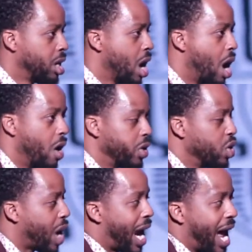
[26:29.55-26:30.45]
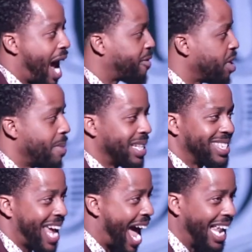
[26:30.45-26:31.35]
No, you got to have the
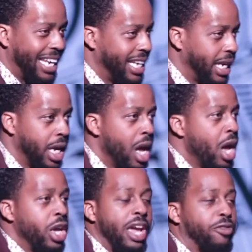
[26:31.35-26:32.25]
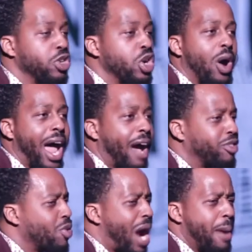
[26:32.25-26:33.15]
mentality if you don't
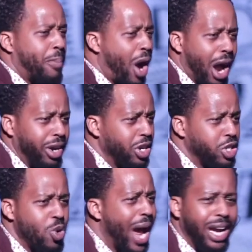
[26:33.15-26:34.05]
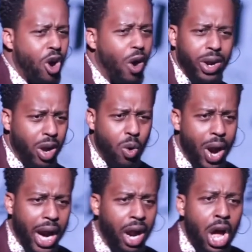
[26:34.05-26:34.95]
have the right partners, you ain't going
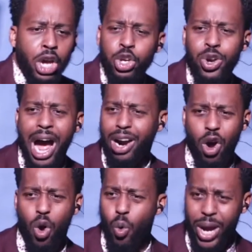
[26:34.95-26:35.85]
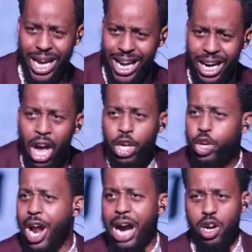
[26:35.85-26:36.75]
nowhere. You're not going to win.
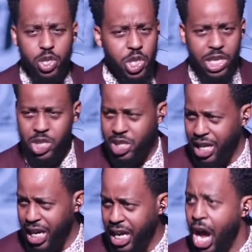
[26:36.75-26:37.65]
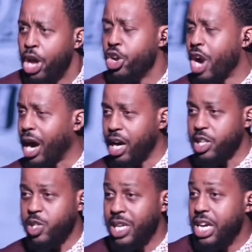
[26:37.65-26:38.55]
You're not going to succeed. You're not
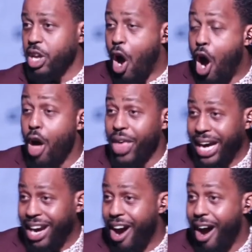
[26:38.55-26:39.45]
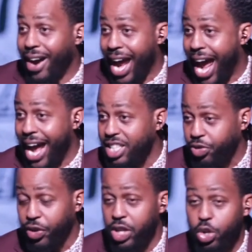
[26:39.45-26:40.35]
going to see all that God
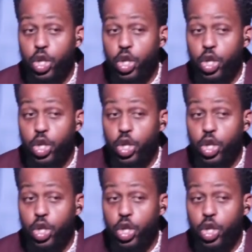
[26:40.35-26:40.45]
has for you.